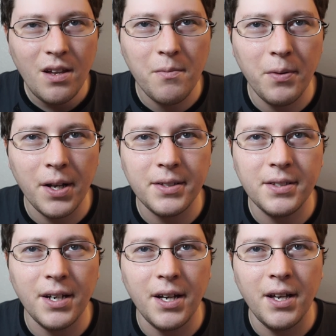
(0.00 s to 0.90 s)

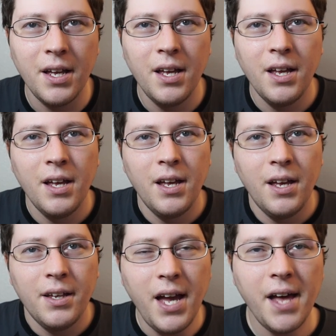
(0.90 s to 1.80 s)
But uh,
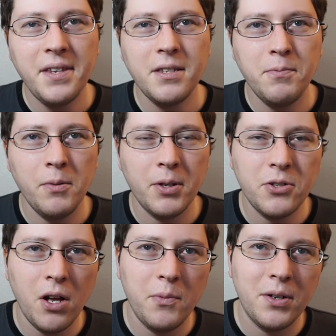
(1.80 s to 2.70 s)
yeah, that's pretty
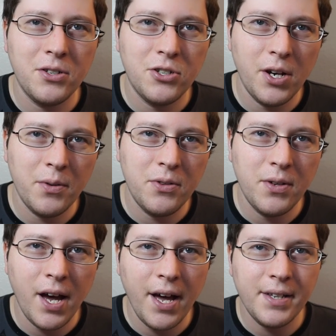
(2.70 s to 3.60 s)
much all I wanted to share with you
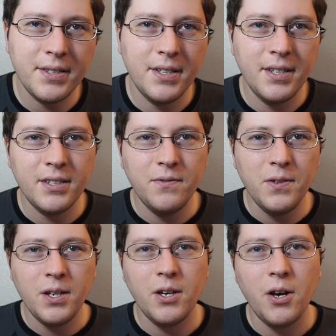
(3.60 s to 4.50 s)
guys in this
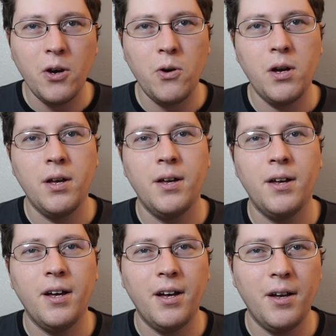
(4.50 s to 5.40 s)
video.
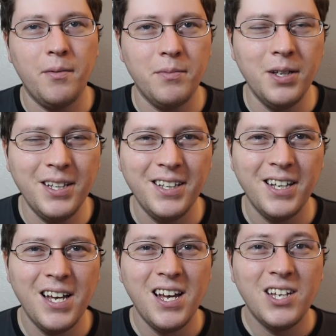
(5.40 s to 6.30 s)
Um,
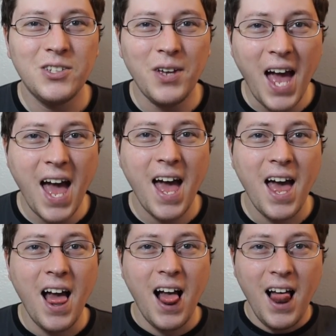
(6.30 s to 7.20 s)
so
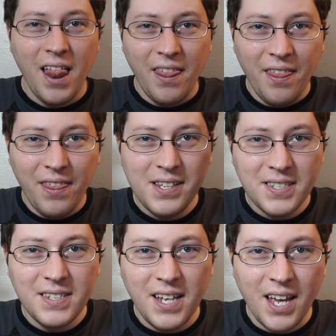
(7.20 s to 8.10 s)
yeah,
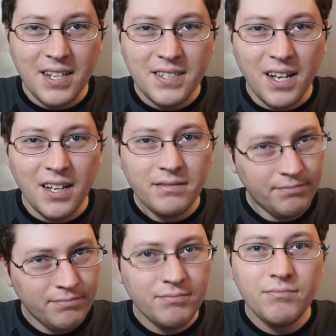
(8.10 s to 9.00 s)
this is the
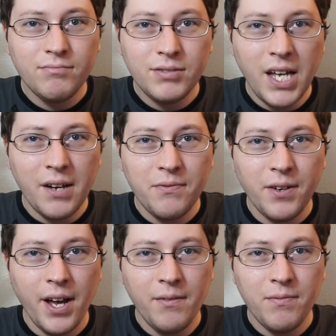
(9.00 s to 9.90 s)
AndySan. Sign up
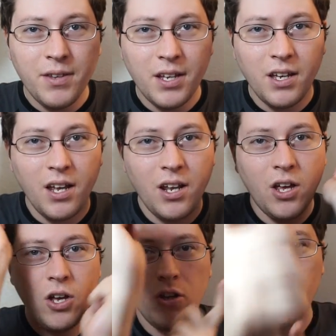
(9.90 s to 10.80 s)
for now, thanking
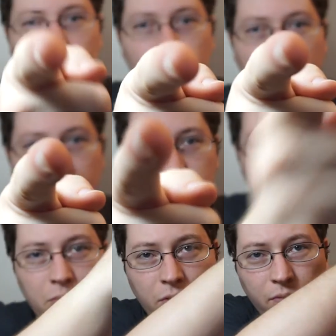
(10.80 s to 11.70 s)
you guys
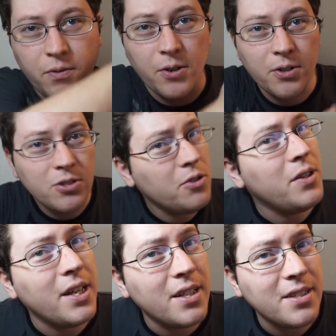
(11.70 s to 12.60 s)
for
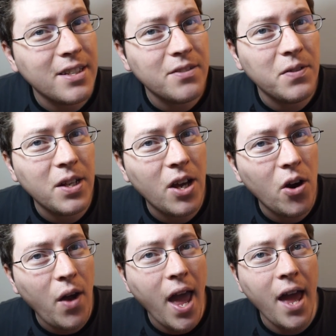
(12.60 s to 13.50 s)
tuning into this
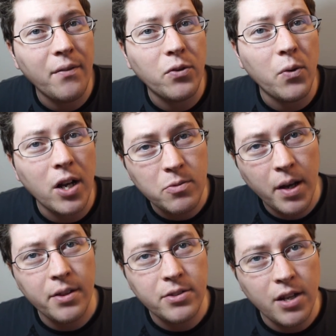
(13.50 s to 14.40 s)
video and for watching
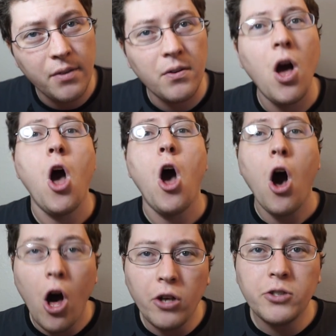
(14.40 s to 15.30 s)
my other stuff.
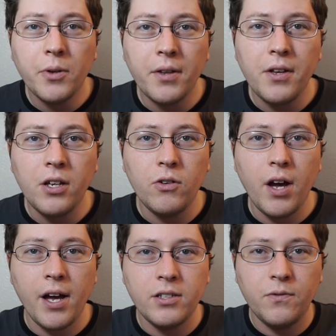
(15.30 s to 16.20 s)
Also want to thank you
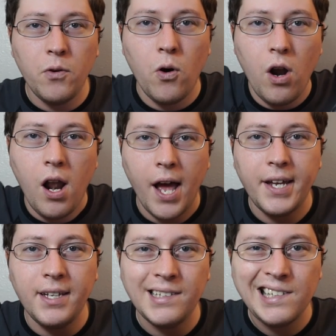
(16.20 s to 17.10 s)
guys for
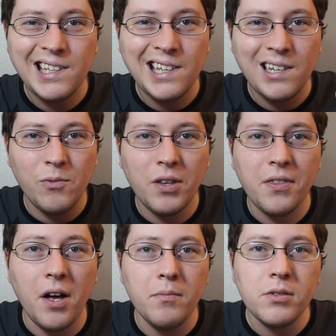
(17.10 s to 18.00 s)
liking with the
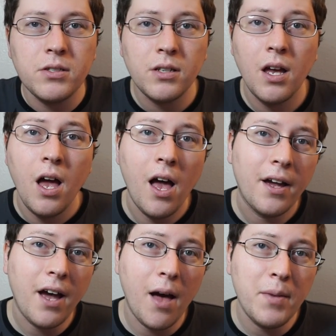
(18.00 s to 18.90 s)
thumbs,
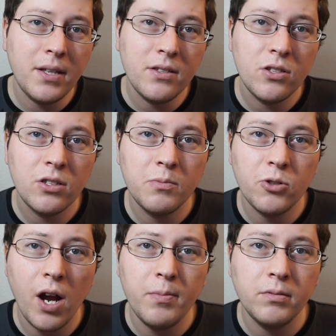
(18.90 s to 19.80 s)
commenting,
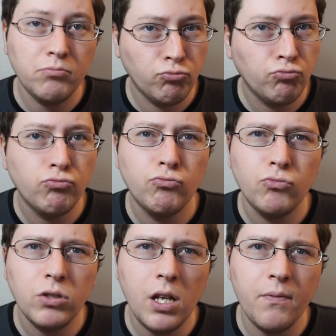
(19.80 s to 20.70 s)
subscribing,
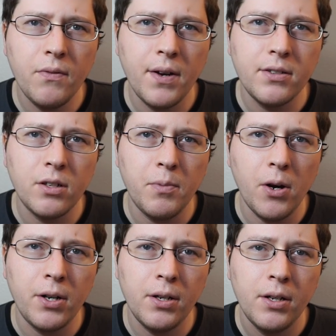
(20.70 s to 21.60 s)
send a few friends to the
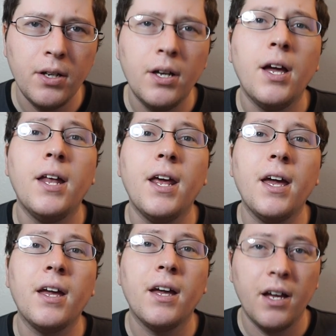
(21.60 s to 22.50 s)
party, and
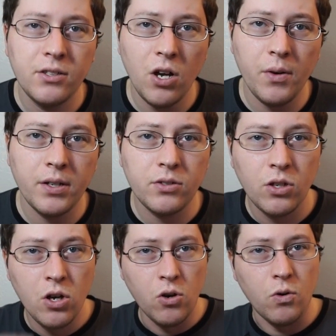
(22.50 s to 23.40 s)
hey, as always,
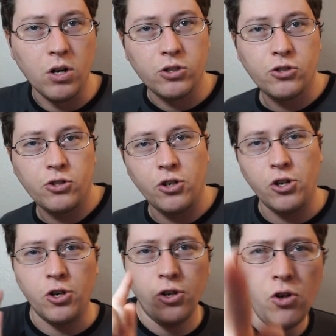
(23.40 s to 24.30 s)
we'll
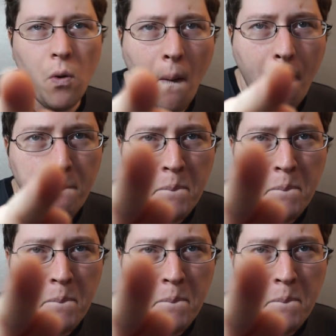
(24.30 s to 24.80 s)
see you